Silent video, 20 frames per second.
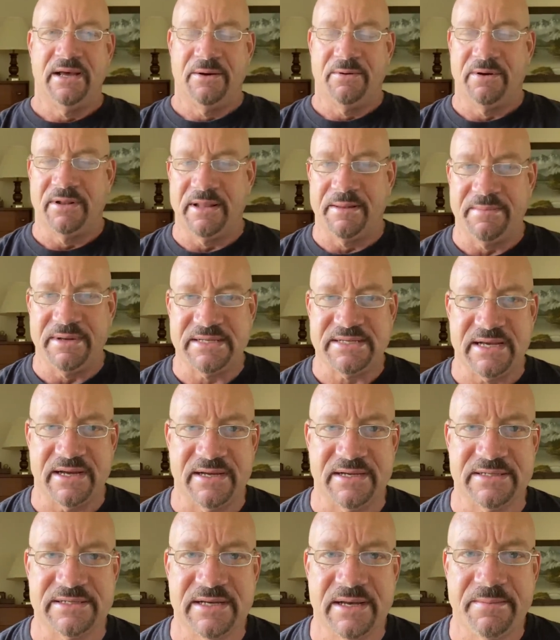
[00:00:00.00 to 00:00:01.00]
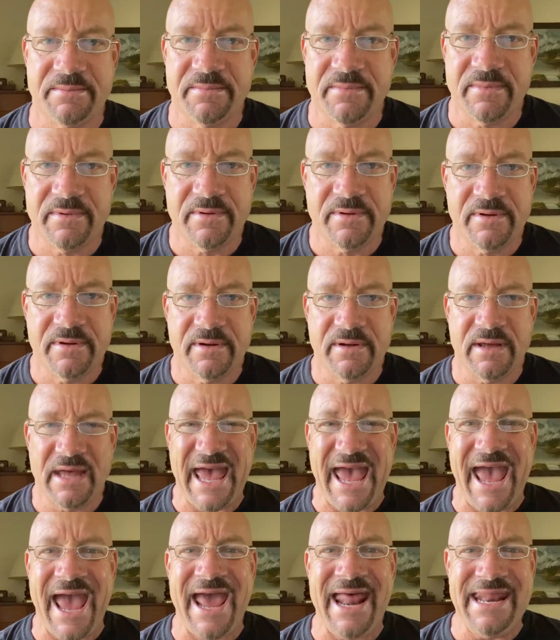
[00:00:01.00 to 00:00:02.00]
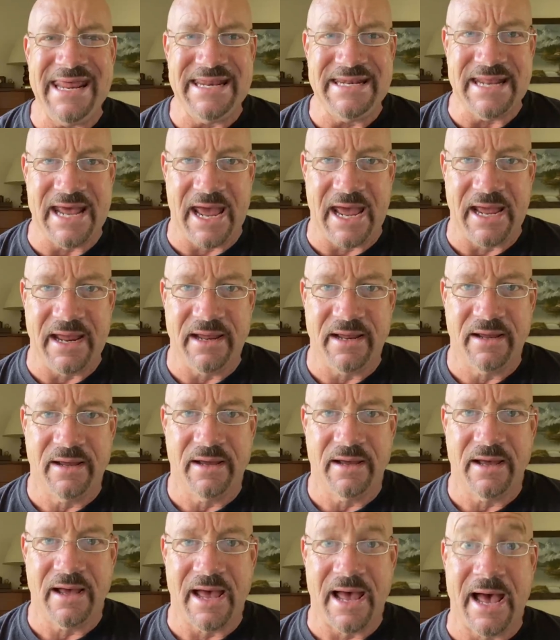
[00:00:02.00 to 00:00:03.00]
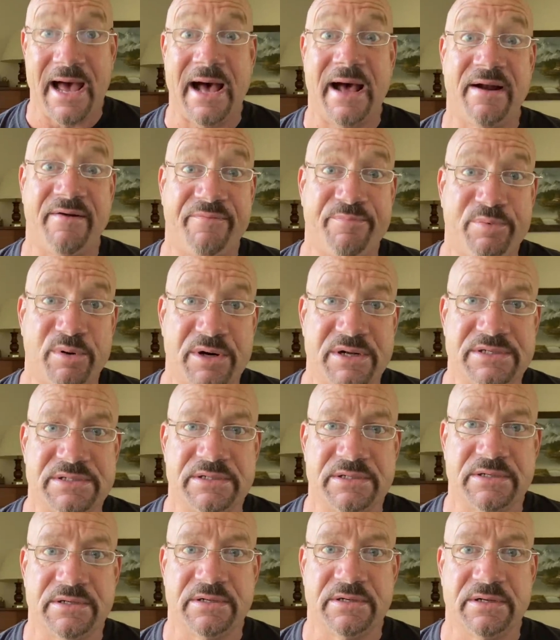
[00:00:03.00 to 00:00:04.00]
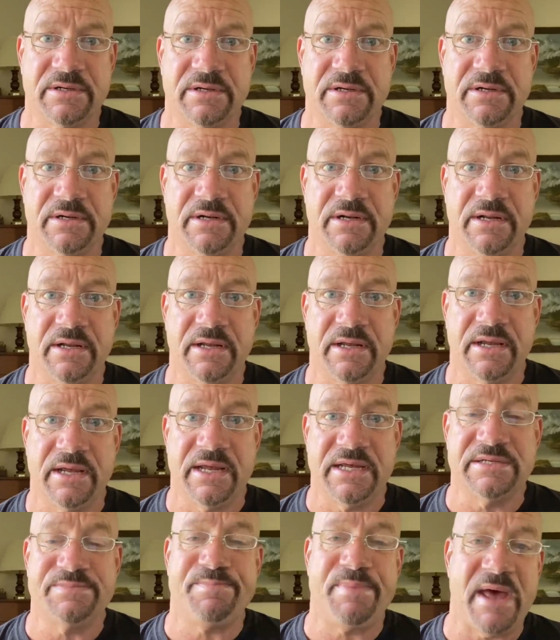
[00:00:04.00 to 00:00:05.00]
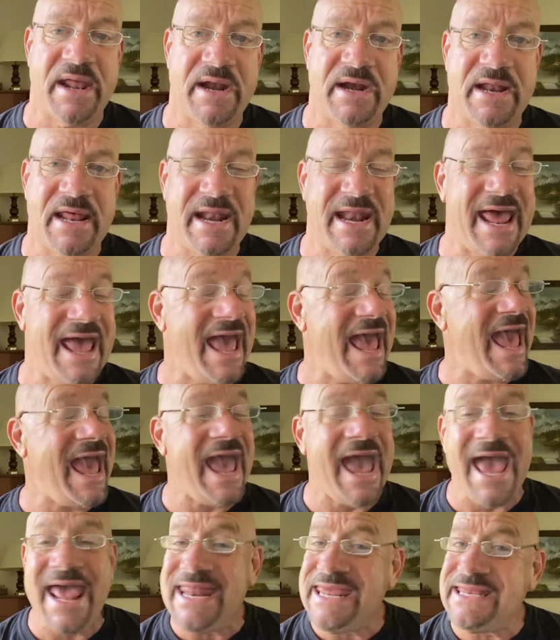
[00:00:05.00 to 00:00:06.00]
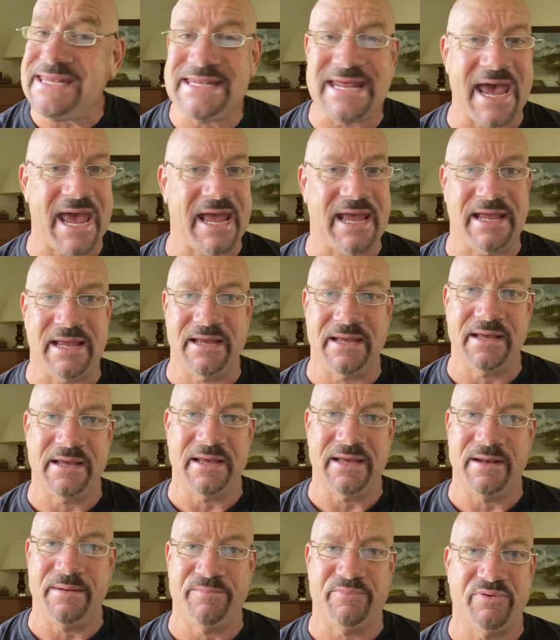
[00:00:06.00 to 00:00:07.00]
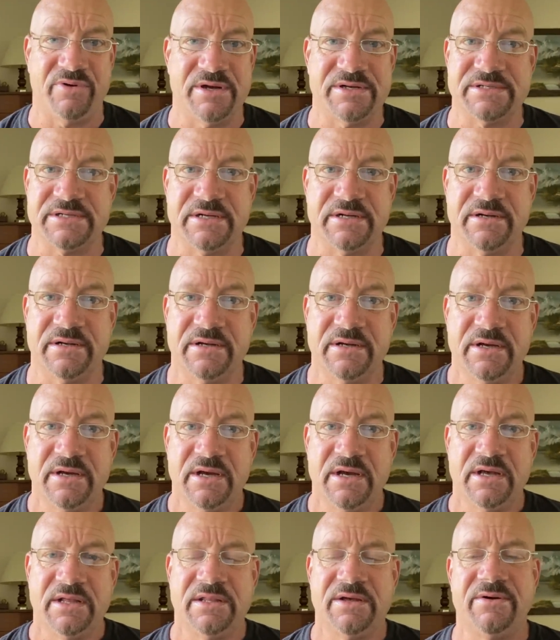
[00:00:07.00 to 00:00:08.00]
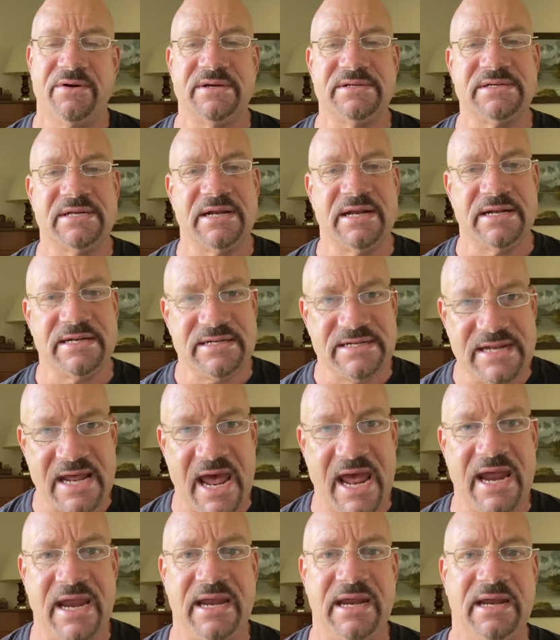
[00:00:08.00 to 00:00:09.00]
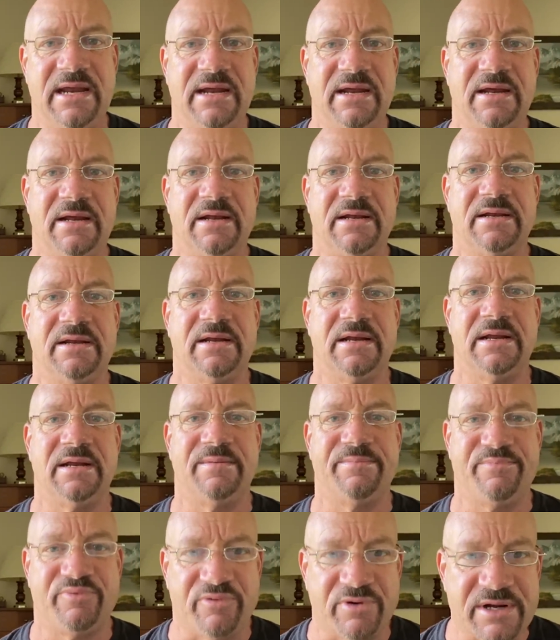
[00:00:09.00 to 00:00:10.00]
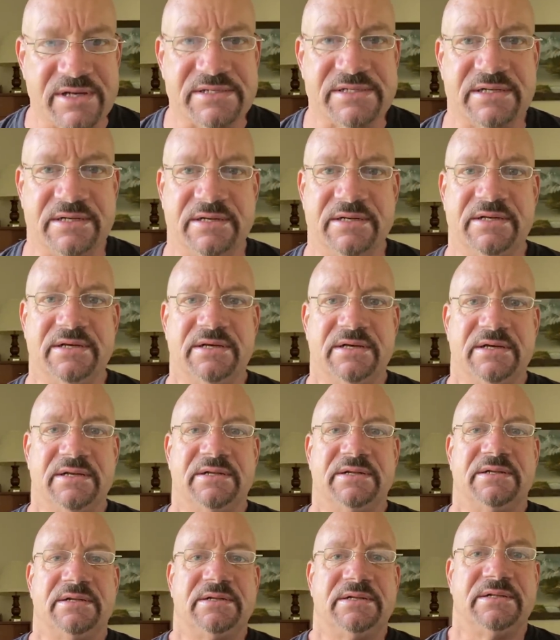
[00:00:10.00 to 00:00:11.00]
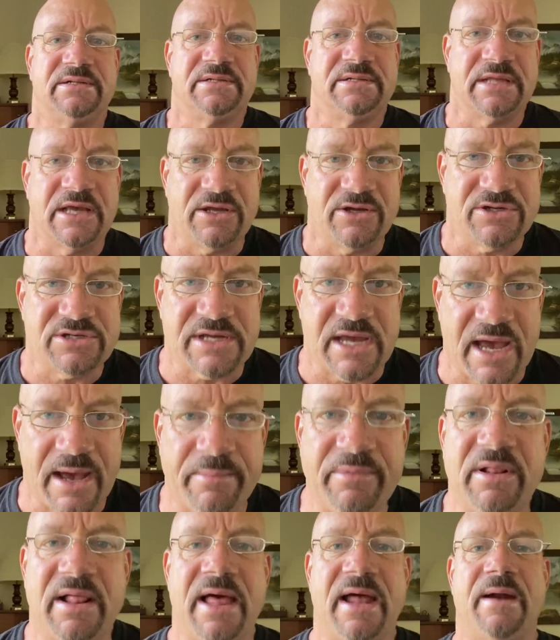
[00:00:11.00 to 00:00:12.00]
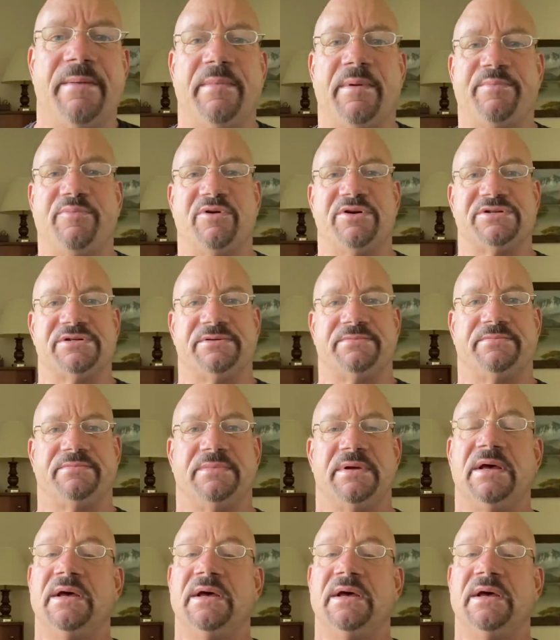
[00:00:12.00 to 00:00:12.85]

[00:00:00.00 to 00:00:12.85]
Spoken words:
Well, let me tell you something. Any day out of prison is better than any day in prison. There isn't a day in prison that you say, I'm glad I'm in prison.